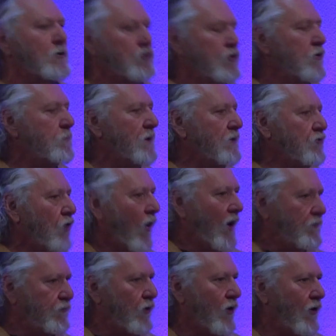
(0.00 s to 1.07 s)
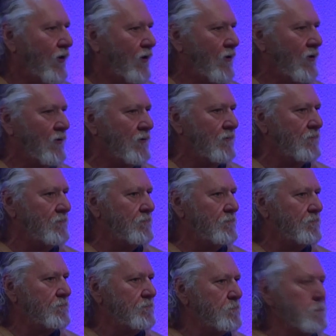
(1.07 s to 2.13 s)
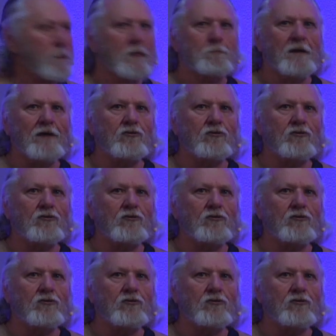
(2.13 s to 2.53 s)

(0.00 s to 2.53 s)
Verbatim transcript: two, be joyful. Be